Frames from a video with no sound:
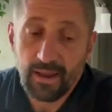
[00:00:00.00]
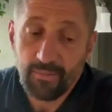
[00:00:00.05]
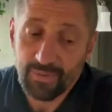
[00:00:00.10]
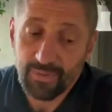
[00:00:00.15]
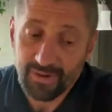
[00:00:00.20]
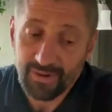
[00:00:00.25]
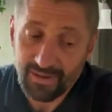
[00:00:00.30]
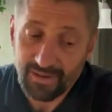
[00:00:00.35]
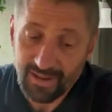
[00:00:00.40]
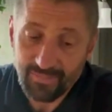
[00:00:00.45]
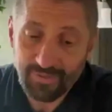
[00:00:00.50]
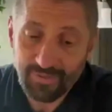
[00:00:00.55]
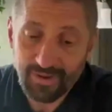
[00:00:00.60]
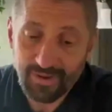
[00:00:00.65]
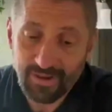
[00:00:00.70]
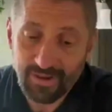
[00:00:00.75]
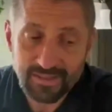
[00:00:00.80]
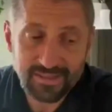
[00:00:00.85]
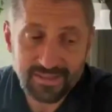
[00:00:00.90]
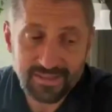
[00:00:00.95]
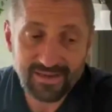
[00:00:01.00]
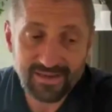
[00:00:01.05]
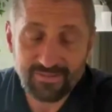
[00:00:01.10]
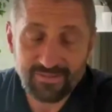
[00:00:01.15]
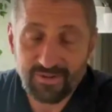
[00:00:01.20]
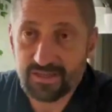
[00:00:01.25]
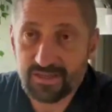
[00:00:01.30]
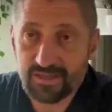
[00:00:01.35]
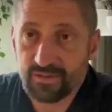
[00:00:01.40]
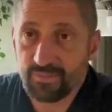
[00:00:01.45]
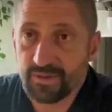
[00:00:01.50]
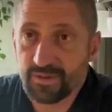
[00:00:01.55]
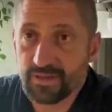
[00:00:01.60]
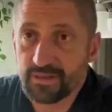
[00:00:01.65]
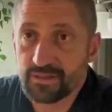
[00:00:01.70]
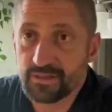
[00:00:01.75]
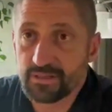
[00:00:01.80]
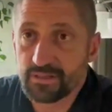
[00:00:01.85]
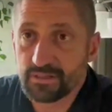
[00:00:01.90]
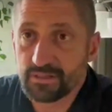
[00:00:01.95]
but a lot of products and
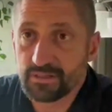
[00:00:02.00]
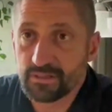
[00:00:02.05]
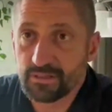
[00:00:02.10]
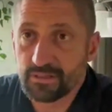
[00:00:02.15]
recipes,